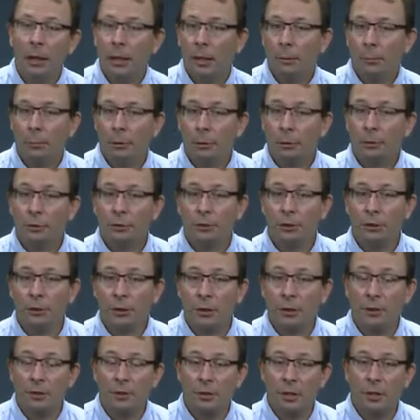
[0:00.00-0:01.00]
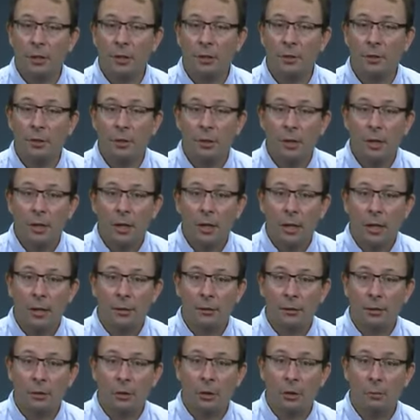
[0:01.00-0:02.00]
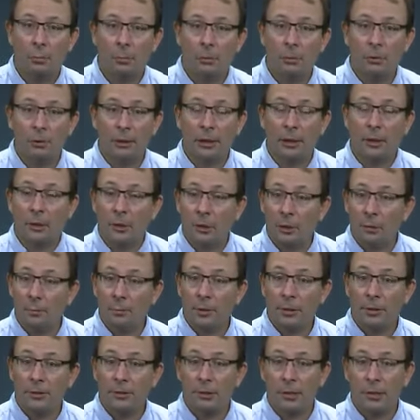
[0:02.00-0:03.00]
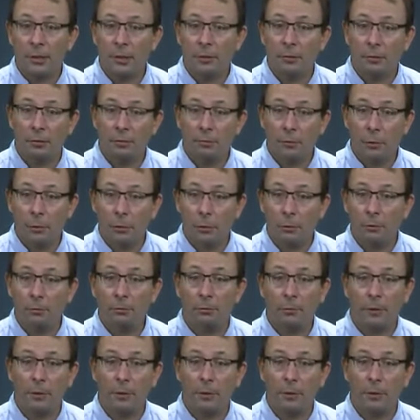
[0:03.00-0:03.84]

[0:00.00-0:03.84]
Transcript: We also don't know how the global economy is going to evolve